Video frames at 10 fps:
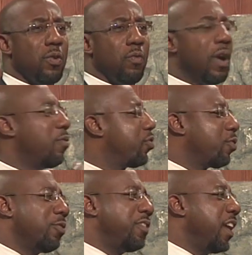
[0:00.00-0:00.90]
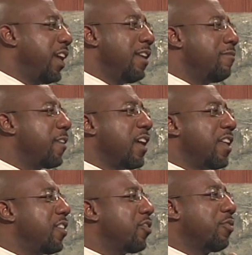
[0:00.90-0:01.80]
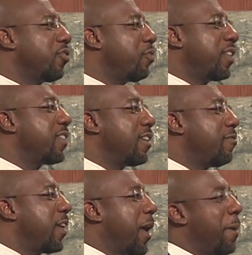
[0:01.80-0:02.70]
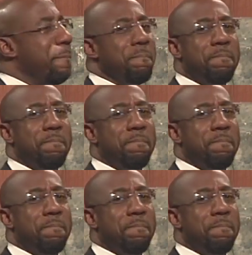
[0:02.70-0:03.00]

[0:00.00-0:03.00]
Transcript: What was routine for others was risky for him.